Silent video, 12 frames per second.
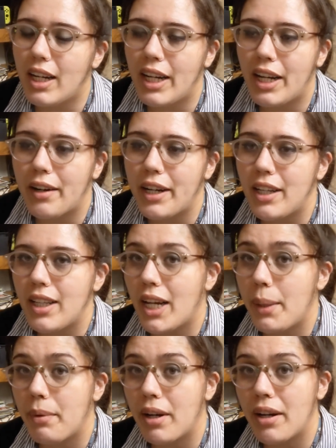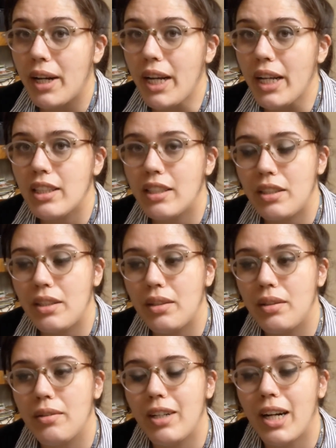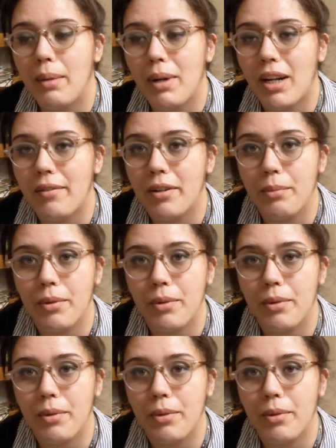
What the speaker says: Area Library to offer